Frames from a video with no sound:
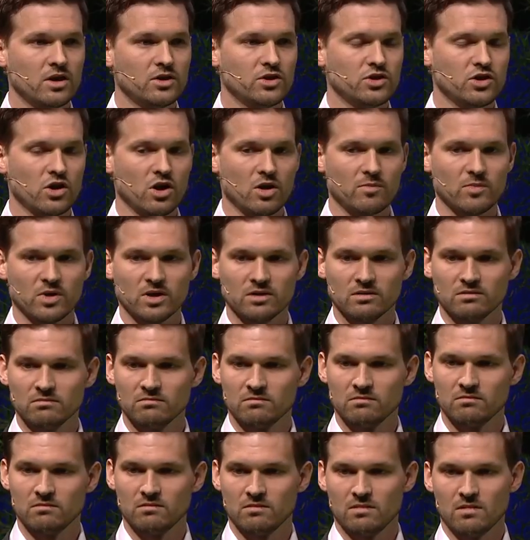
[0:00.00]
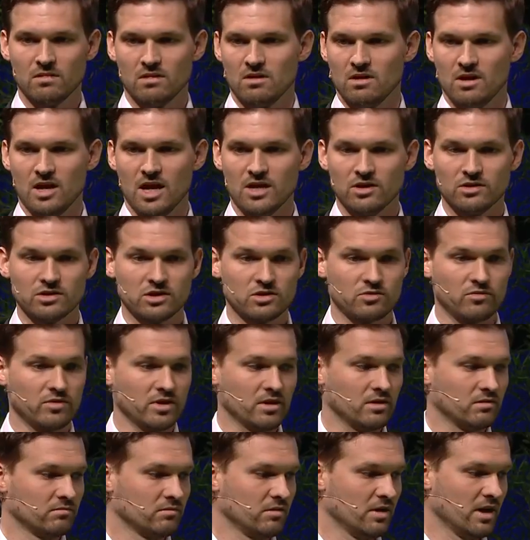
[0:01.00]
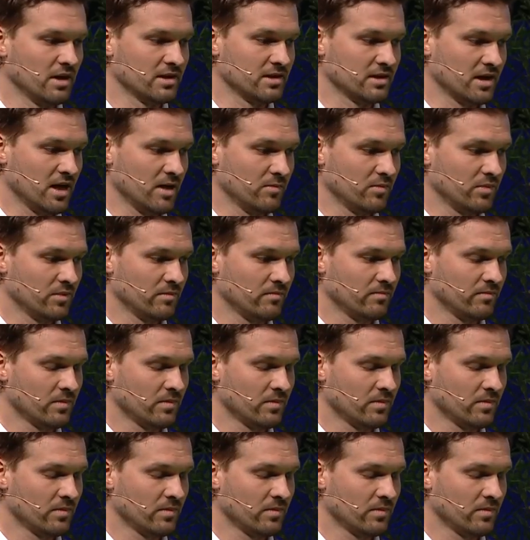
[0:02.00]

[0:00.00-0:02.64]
German industry landscape.